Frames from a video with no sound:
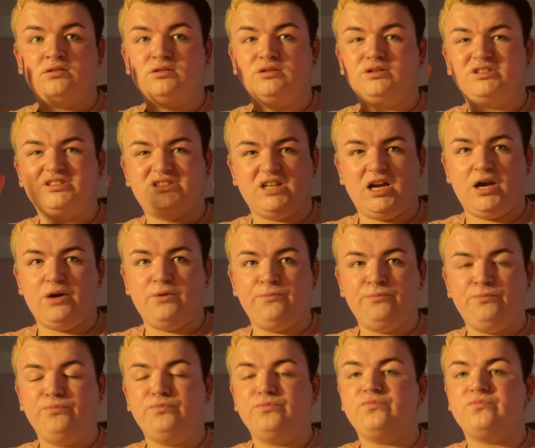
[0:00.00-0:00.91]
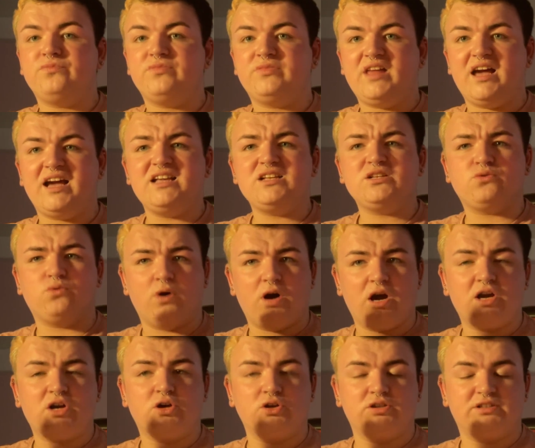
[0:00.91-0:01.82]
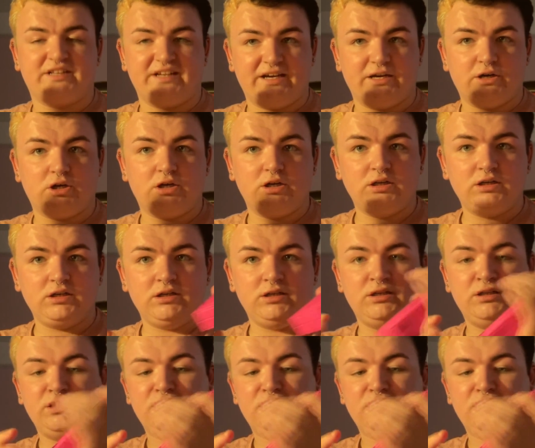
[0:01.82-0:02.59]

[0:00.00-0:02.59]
So, that is quite a good deal.